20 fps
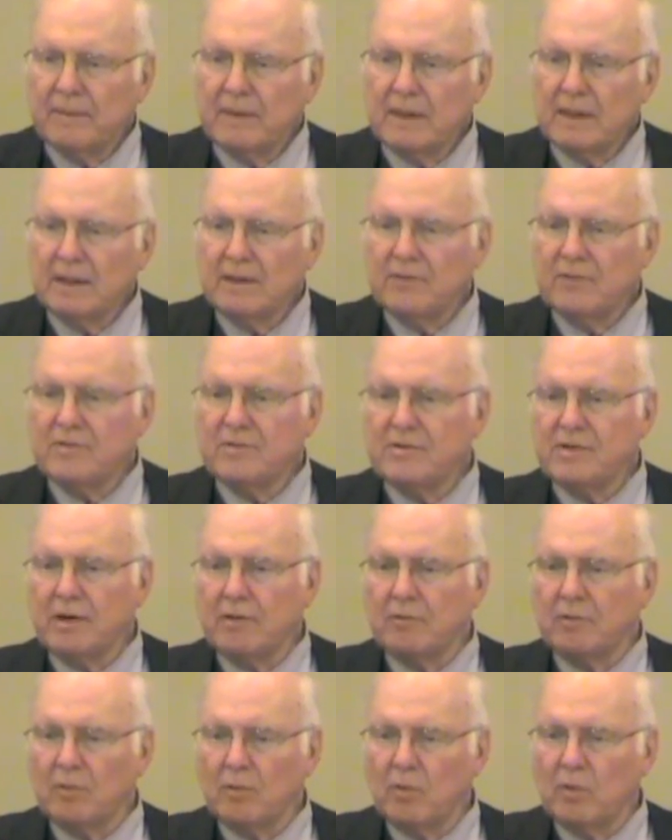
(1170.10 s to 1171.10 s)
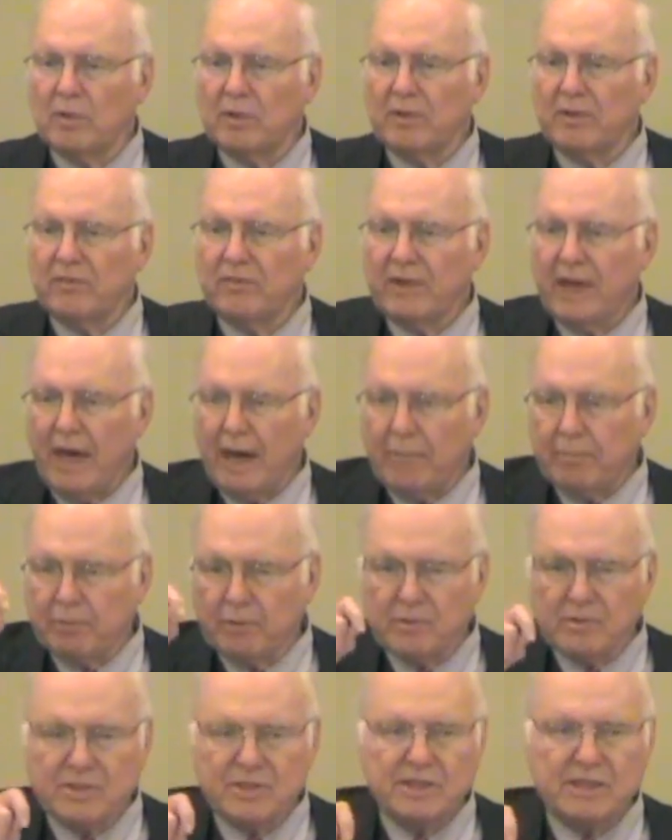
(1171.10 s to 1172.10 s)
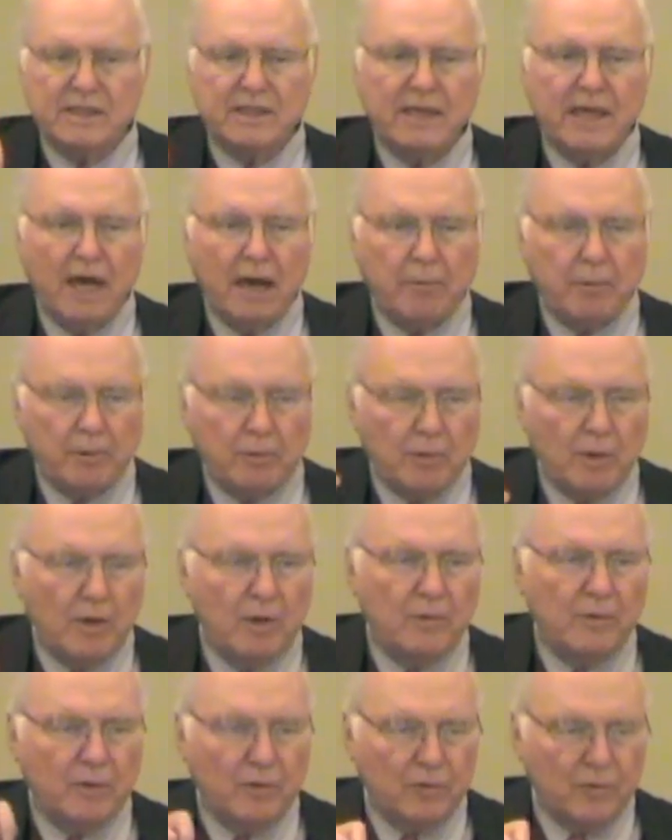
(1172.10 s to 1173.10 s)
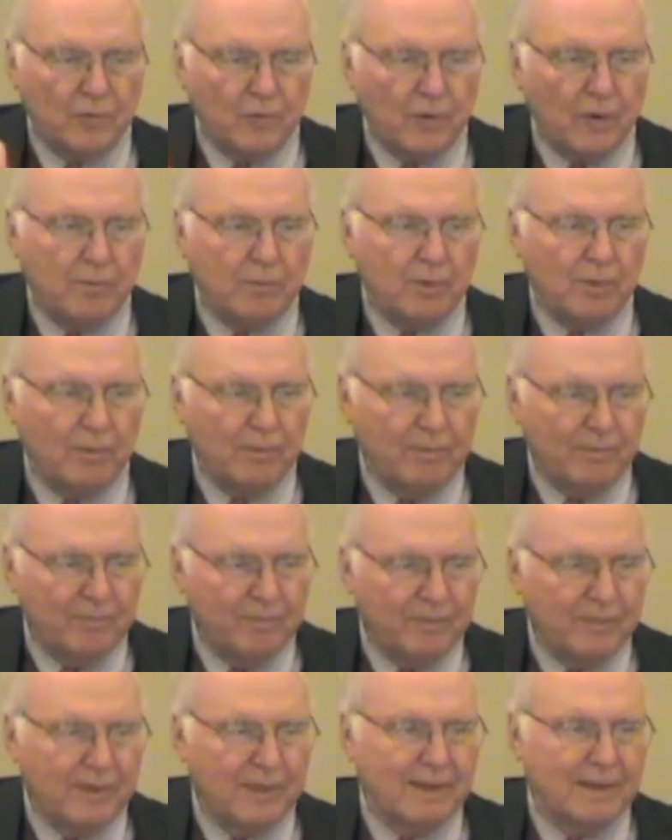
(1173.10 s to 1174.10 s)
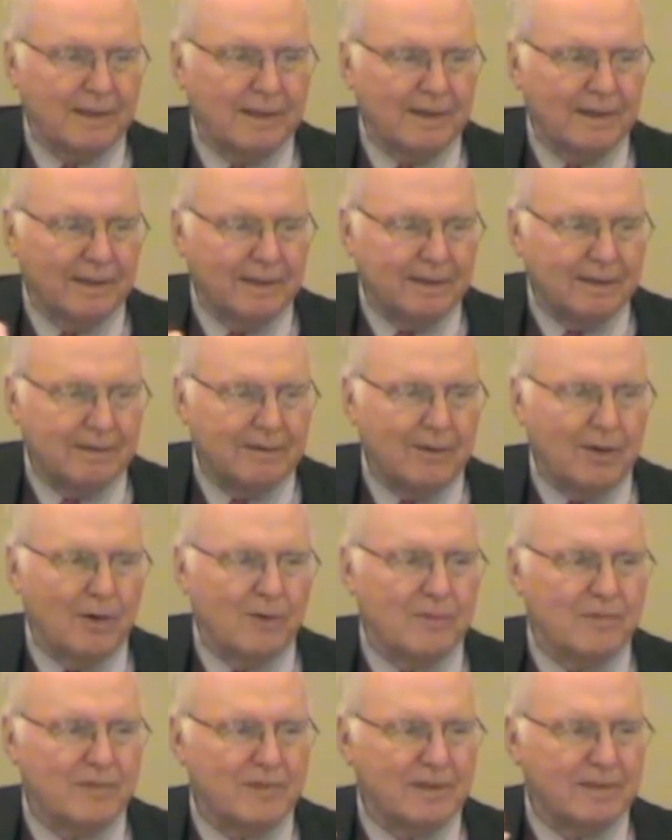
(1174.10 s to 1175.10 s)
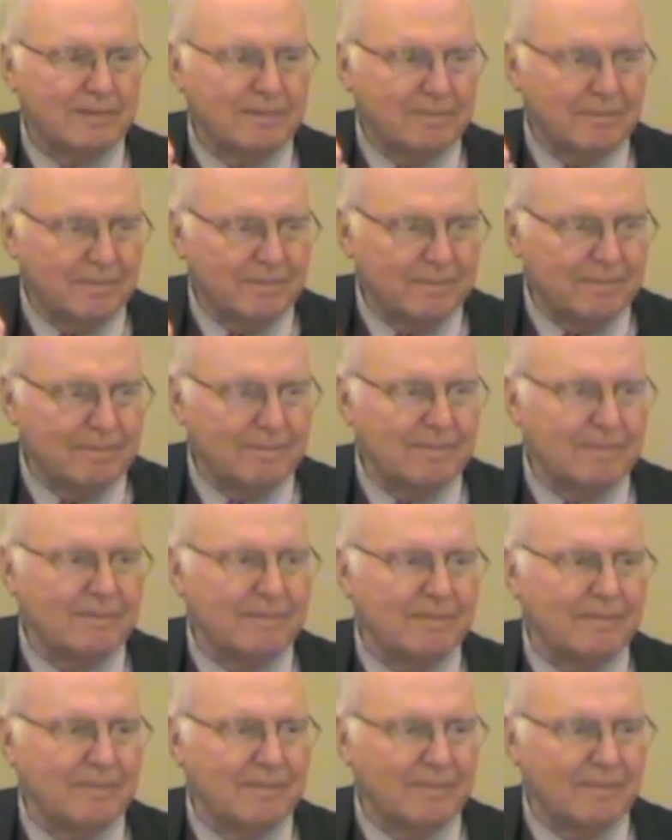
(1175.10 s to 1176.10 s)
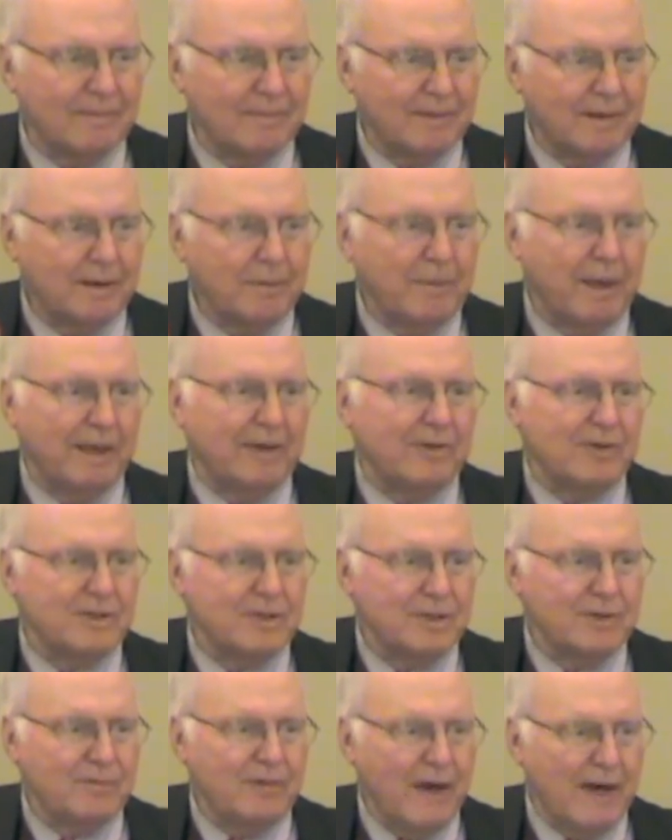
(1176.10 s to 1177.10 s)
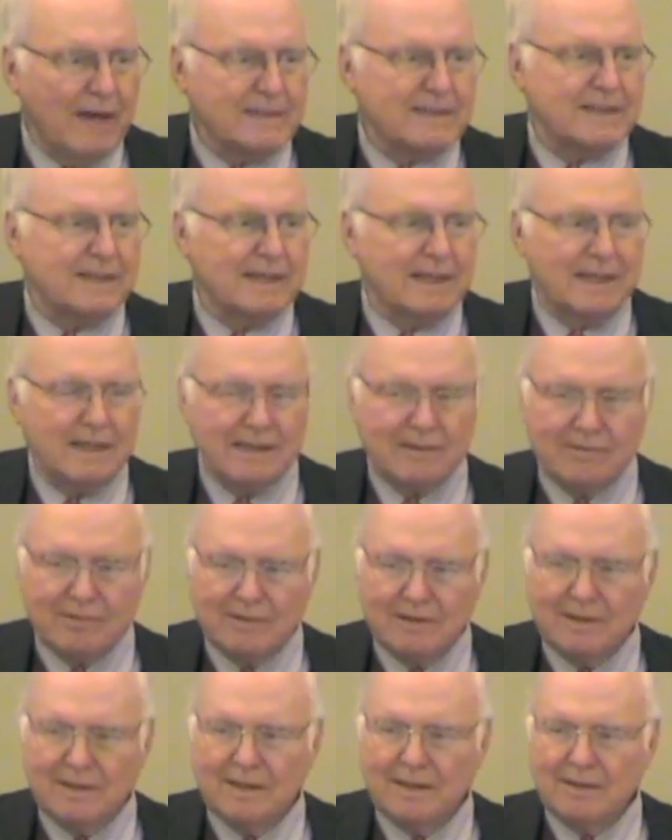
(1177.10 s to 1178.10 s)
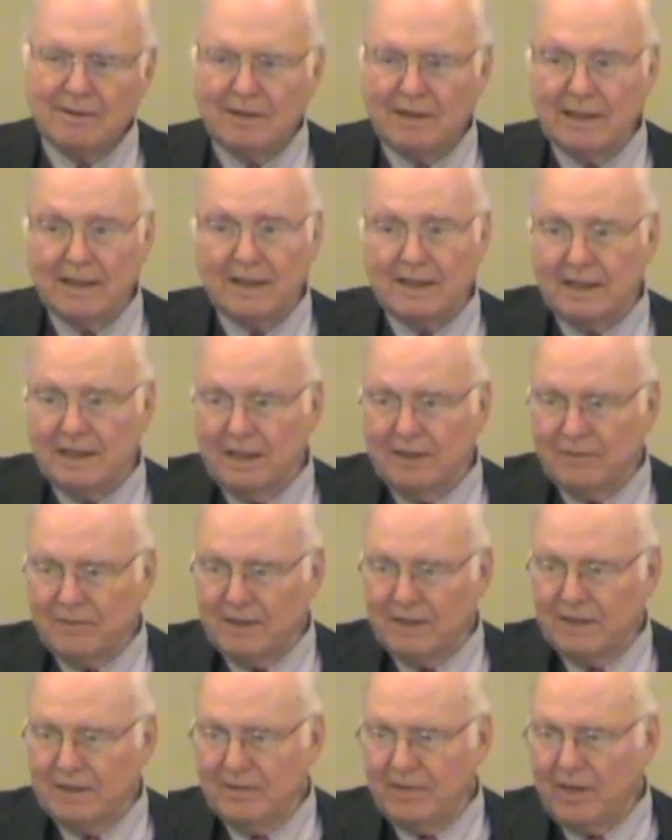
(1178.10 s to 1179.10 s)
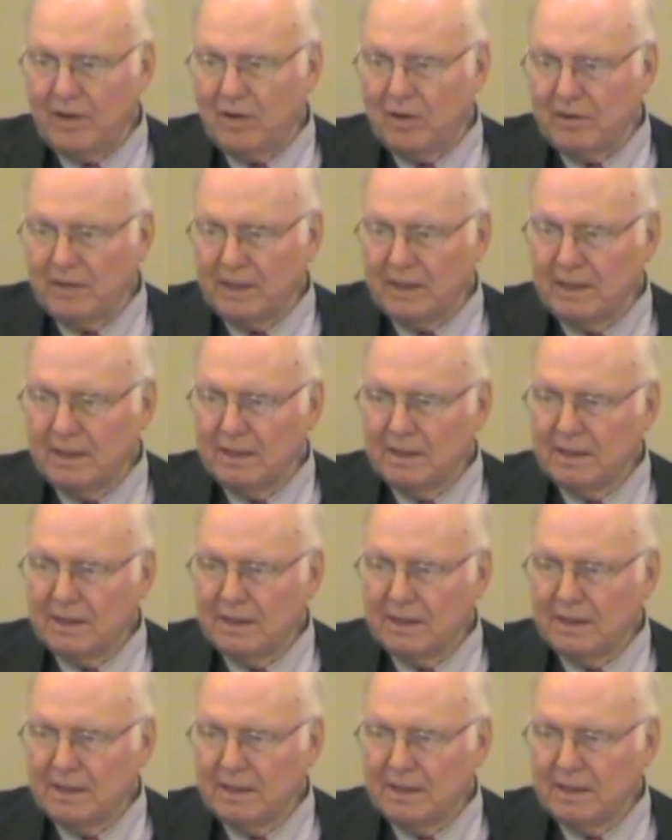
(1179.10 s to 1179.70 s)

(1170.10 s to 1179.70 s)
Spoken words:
in his general orders, capital G, capital O, those formal notes that the commander-in-chief has to leave. Lincoln left here, they all did.